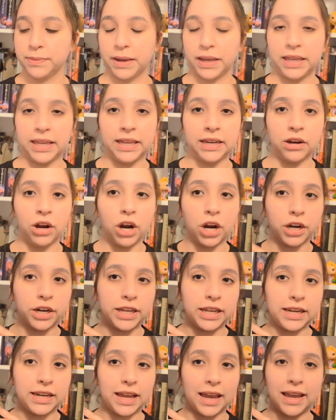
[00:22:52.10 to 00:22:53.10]
by Ian
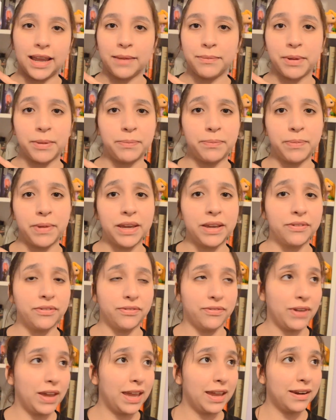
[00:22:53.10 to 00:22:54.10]
Harding. I am a big
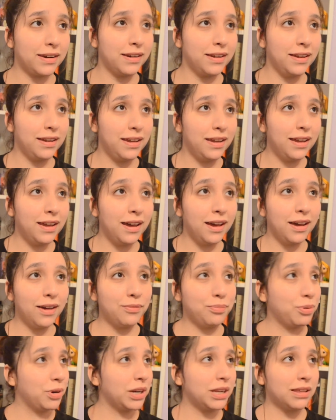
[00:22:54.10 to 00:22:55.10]
fan
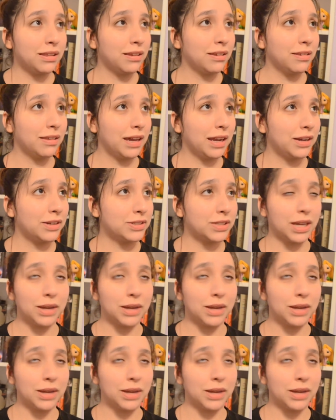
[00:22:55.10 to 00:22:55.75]
of Pretty Little Liars.